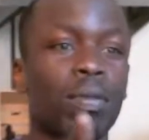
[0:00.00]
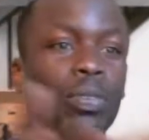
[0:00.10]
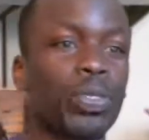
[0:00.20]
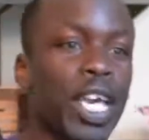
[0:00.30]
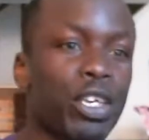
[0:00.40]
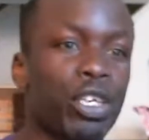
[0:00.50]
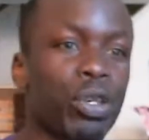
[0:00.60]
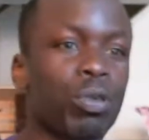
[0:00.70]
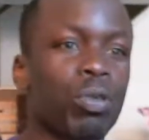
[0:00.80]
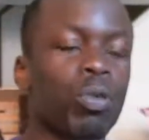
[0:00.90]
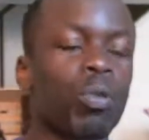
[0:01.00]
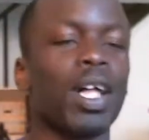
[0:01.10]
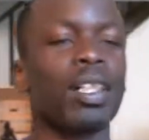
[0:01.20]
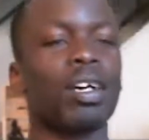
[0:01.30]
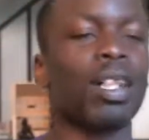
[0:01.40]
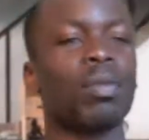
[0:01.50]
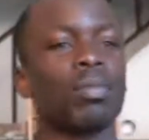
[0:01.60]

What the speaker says: thank you. Welcome.